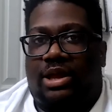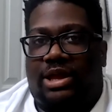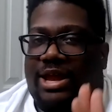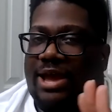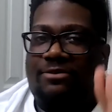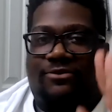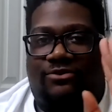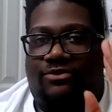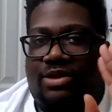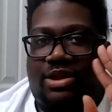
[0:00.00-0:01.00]
It happened
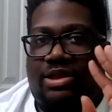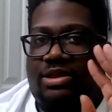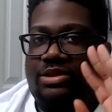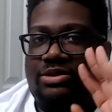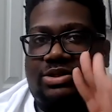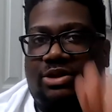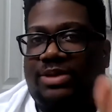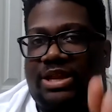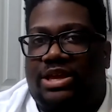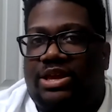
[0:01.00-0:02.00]
so
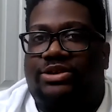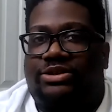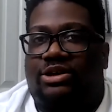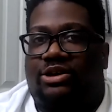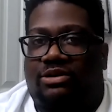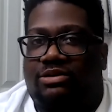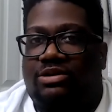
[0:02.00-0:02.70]
many years ago.